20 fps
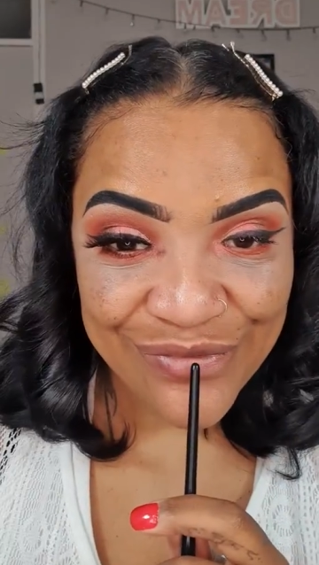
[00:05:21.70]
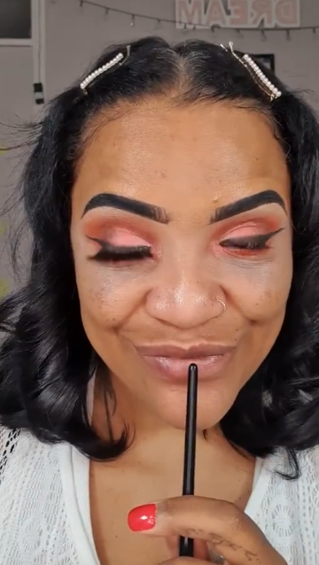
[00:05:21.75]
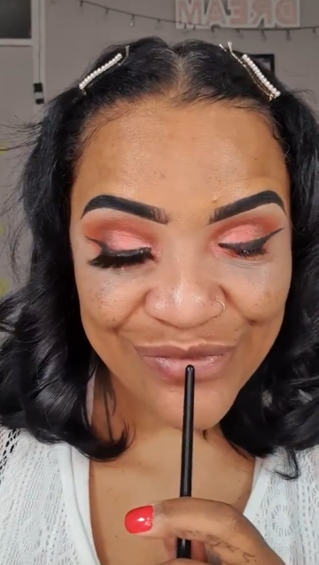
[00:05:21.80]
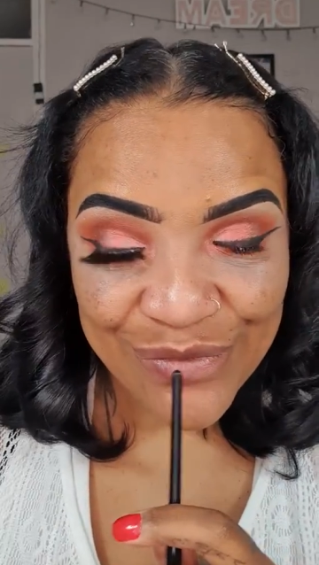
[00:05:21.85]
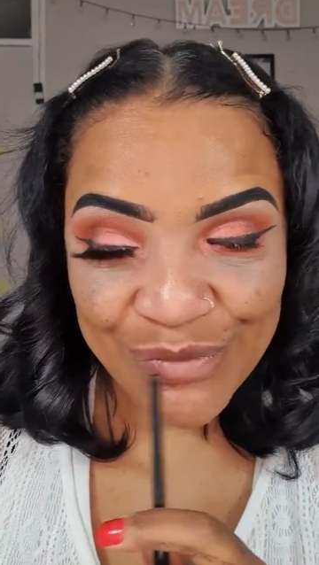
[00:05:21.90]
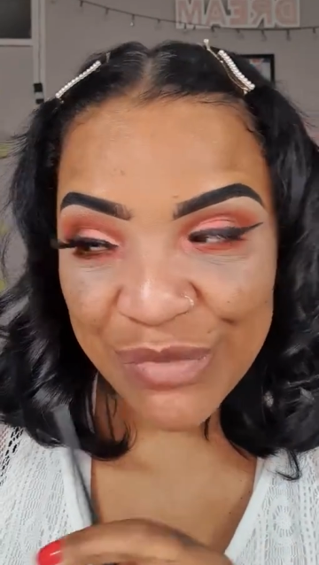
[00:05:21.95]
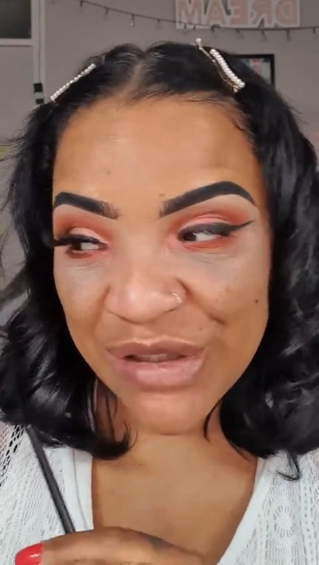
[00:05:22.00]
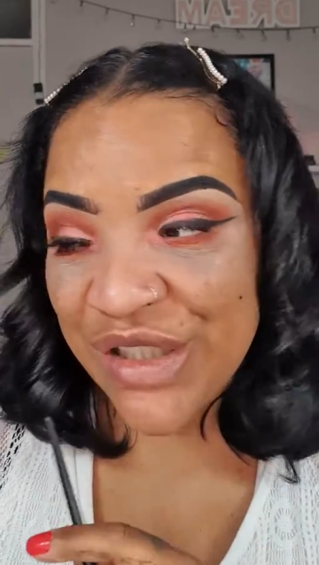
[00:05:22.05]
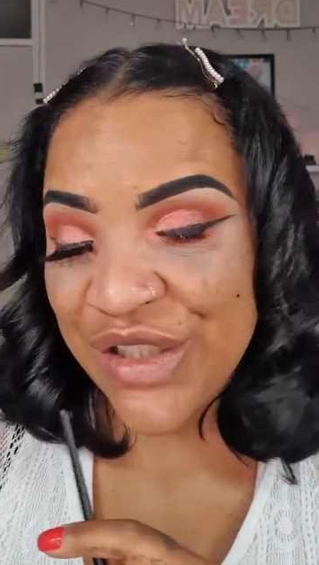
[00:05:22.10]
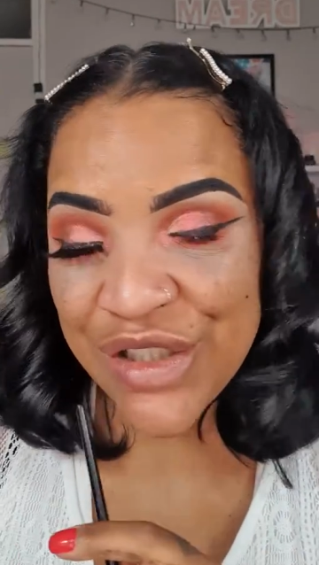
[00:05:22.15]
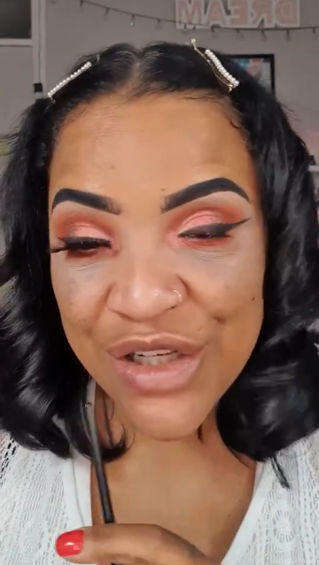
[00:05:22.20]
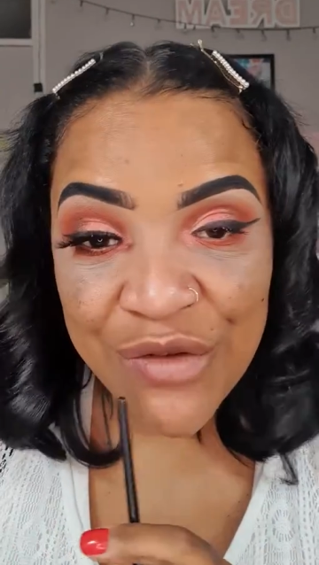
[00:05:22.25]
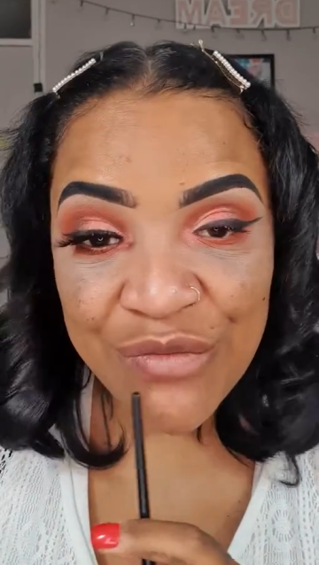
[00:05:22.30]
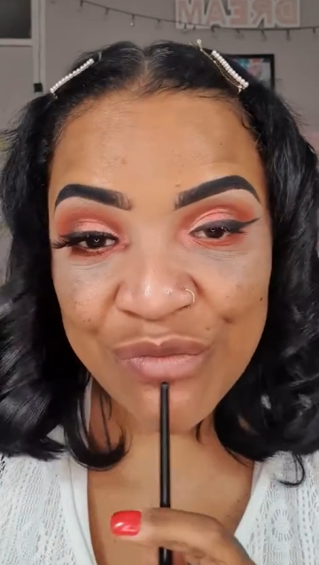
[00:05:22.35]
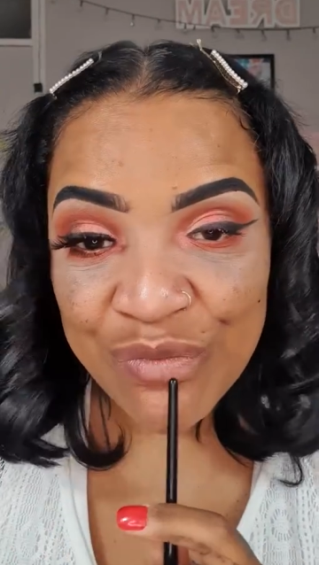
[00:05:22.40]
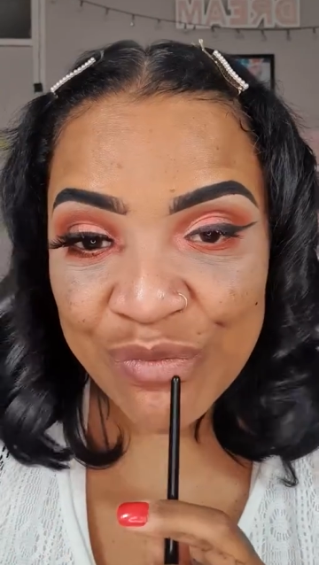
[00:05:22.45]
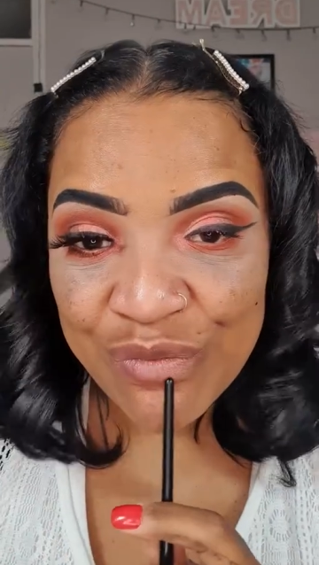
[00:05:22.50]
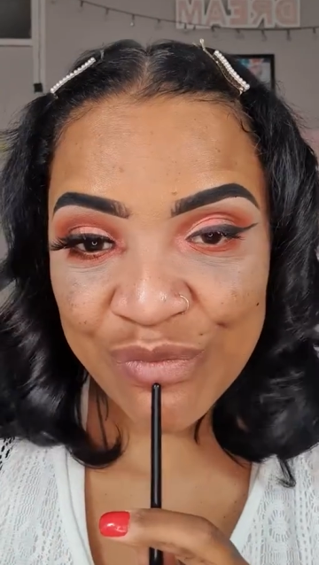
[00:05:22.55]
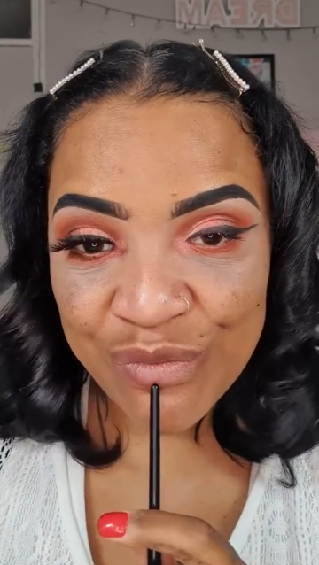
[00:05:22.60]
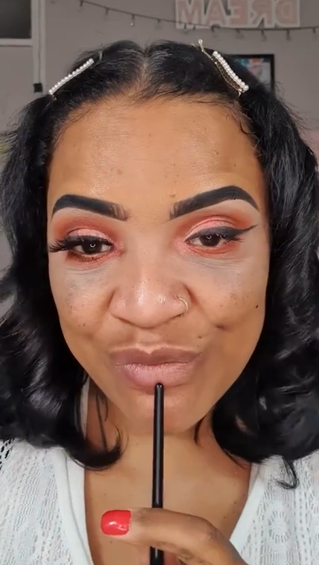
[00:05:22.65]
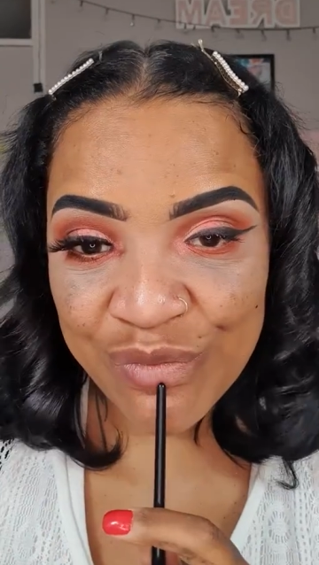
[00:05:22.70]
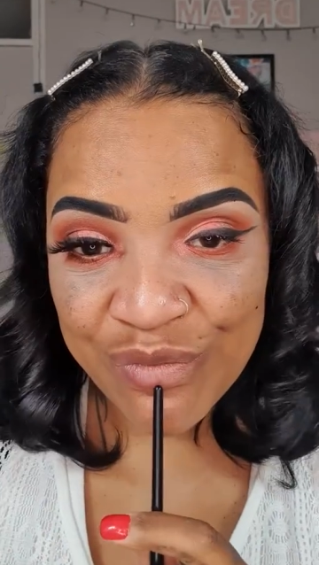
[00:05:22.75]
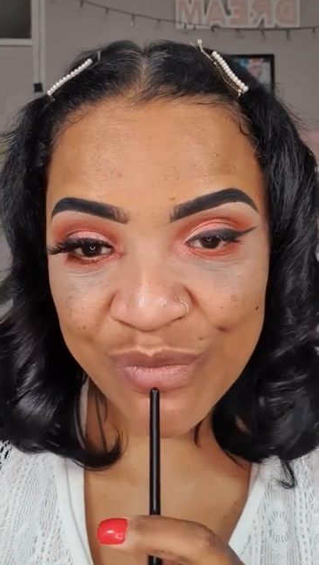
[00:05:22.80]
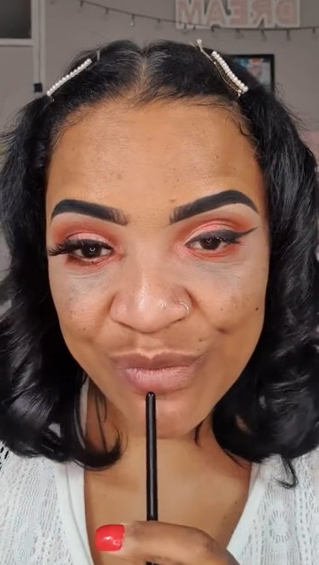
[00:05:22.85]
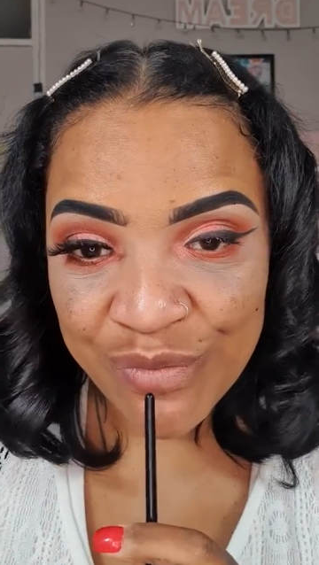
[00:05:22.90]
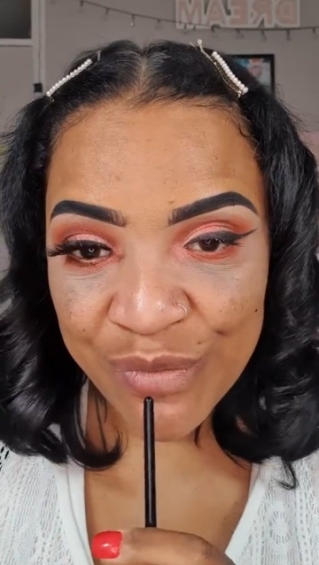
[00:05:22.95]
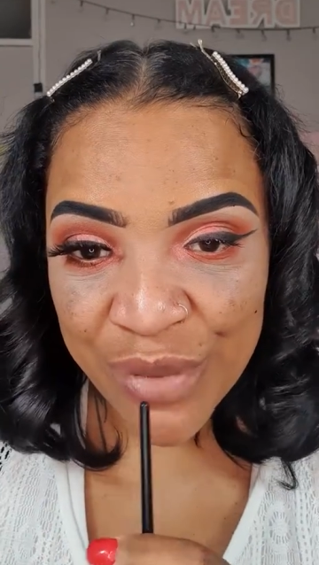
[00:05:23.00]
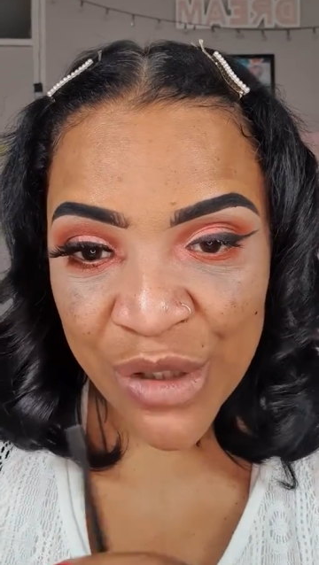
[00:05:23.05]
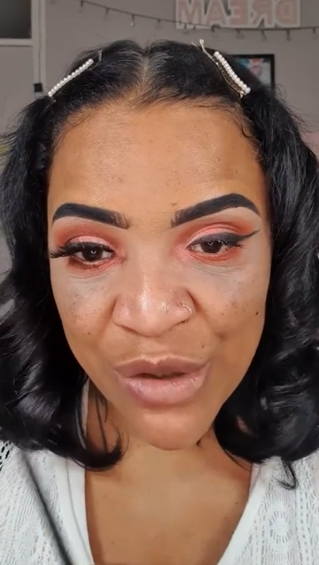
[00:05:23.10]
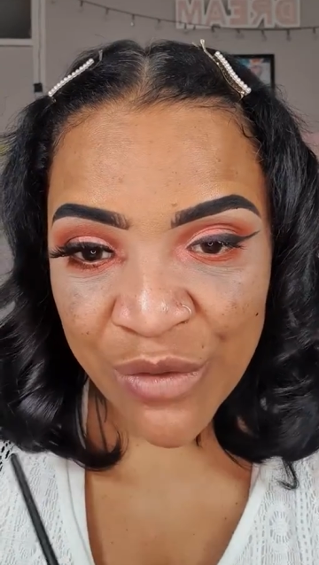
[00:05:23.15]
please don't
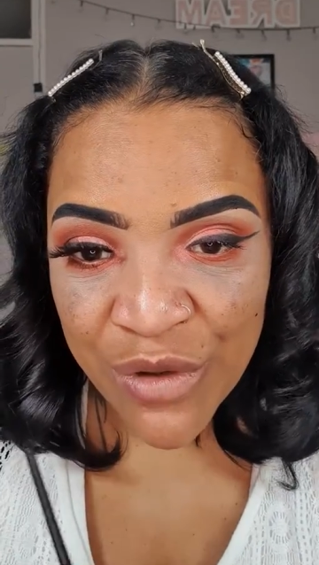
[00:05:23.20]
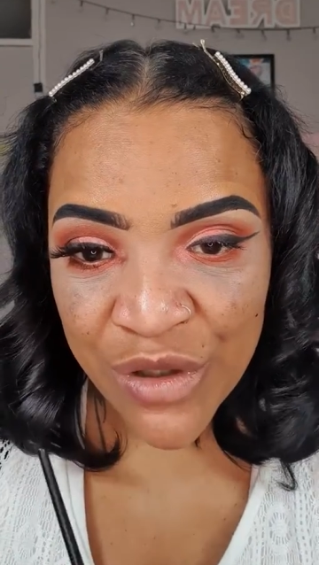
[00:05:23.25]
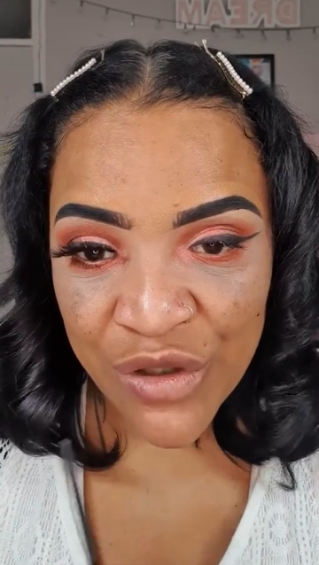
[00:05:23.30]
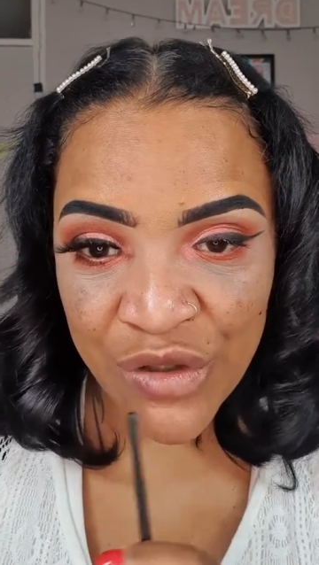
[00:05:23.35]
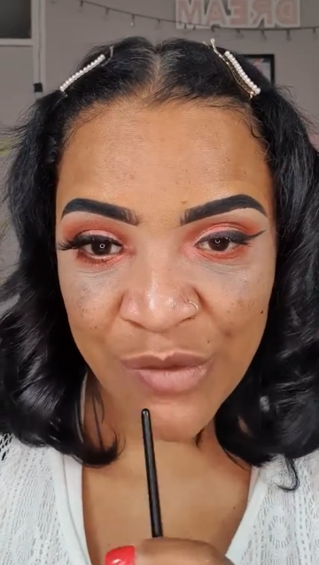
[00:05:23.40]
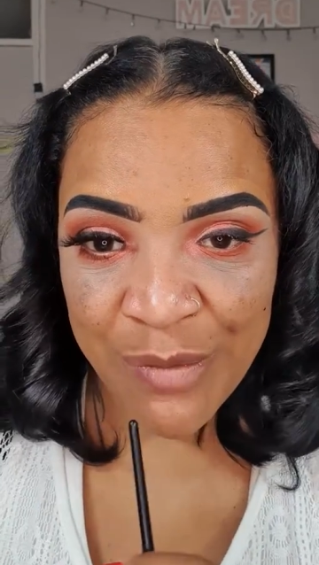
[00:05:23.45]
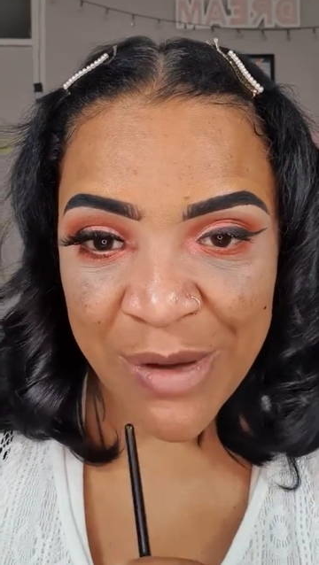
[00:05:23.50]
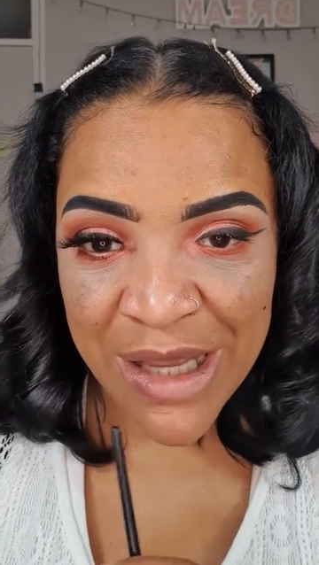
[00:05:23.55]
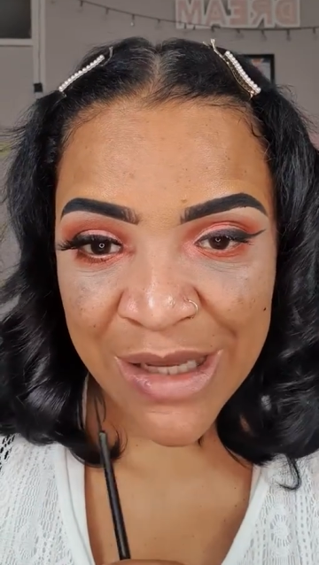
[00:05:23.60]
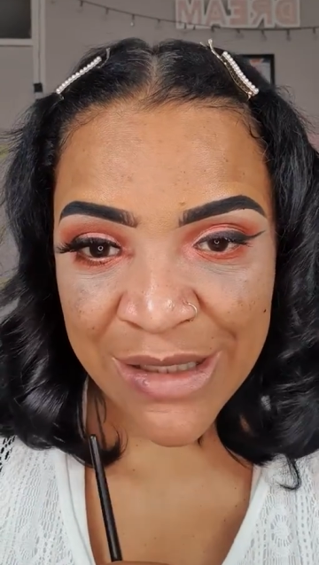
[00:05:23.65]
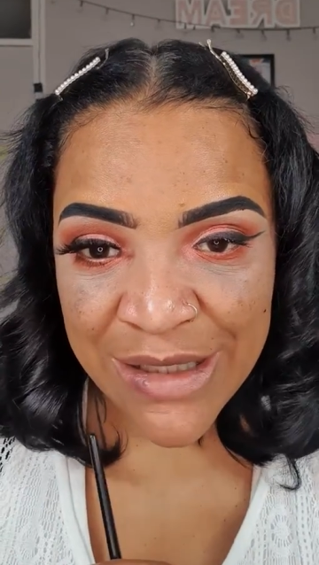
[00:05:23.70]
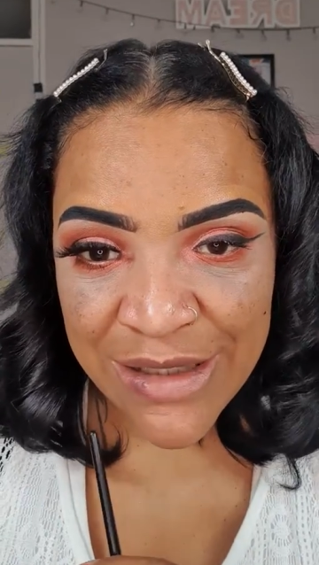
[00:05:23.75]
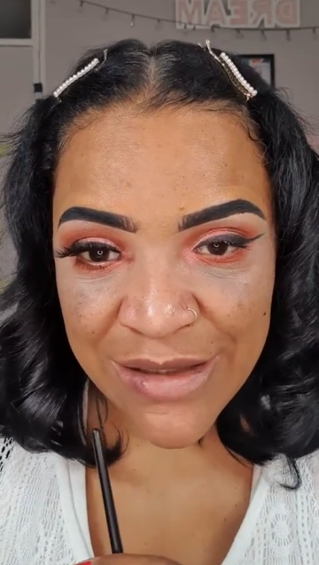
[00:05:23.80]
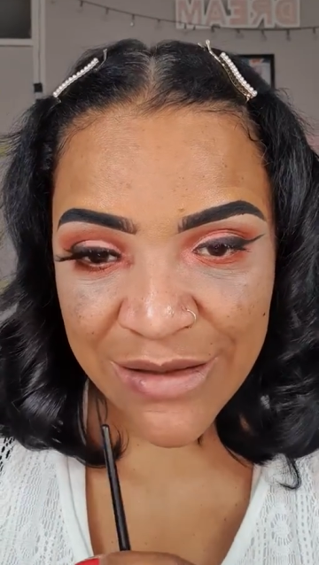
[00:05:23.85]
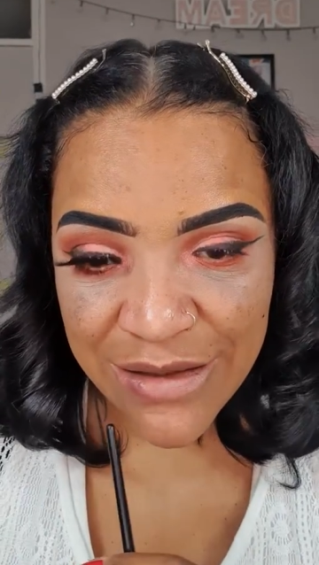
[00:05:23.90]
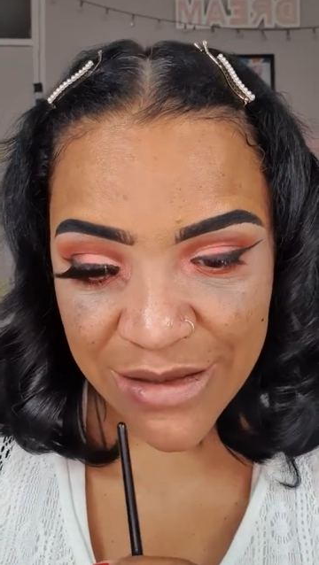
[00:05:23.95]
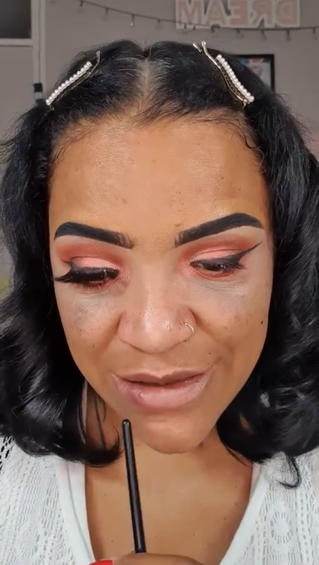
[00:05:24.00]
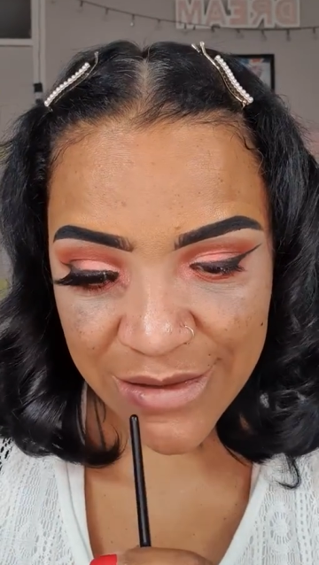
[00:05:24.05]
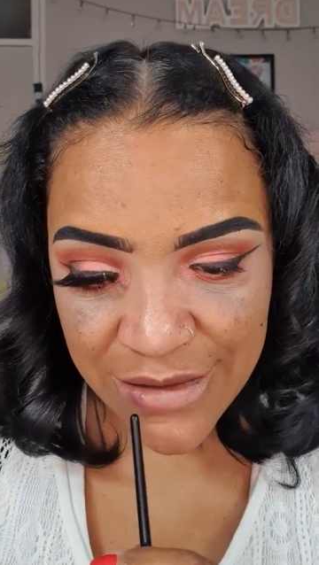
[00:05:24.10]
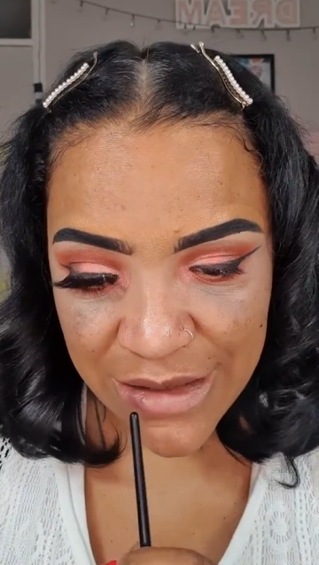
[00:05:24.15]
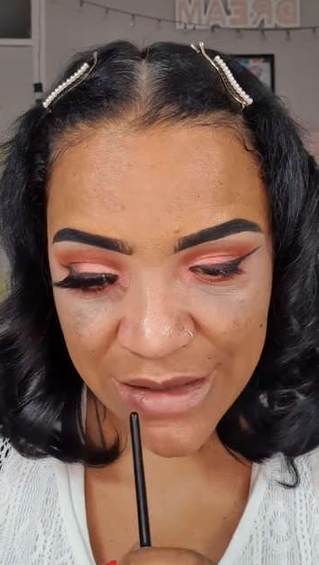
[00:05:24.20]
blow on your palettes.